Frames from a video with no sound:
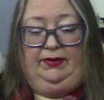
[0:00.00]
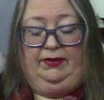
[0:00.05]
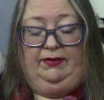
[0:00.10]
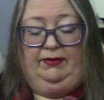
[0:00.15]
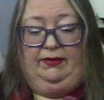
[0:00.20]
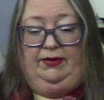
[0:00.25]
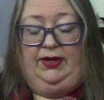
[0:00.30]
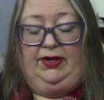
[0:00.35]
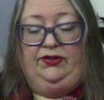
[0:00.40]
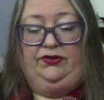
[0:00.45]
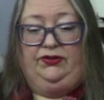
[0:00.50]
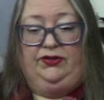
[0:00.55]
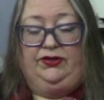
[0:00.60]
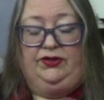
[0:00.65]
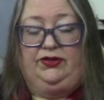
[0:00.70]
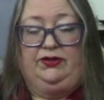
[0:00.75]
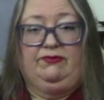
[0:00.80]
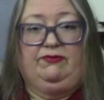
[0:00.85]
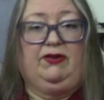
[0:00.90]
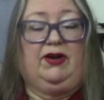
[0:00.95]

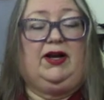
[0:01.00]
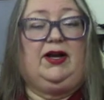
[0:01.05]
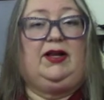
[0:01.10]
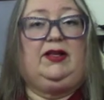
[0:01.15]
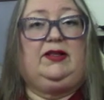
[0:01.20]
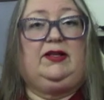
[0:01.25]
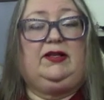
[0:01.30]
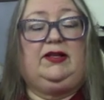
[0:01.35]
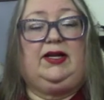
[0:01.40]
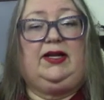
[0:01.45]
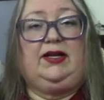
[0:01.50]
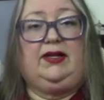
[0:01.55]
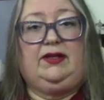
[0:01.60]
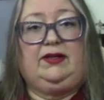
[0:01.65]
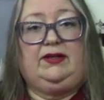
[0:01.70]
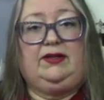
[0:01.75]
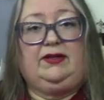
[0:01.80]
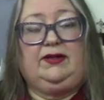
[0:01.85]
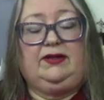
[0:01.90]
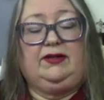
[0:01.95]
nations divide the
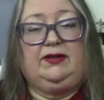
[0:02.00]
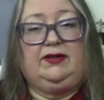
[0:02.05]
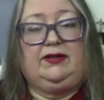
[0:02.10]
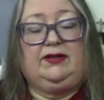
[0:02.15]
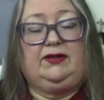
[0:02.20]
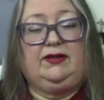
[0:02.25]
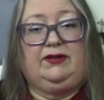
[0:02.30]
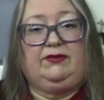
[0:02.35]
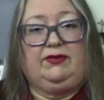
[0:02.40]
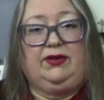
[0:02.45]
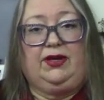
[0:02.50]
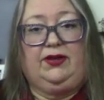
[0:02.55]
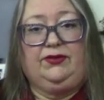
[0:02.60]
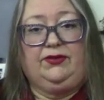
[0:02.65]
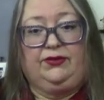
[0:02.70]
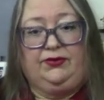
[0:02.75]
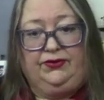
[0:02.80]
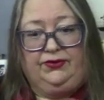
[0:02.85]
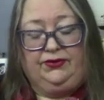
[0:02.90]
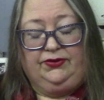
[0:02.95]
land of
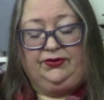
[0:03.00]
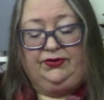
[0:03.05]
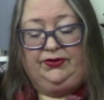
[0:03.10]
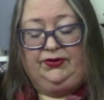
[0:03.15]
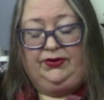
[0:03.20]
others?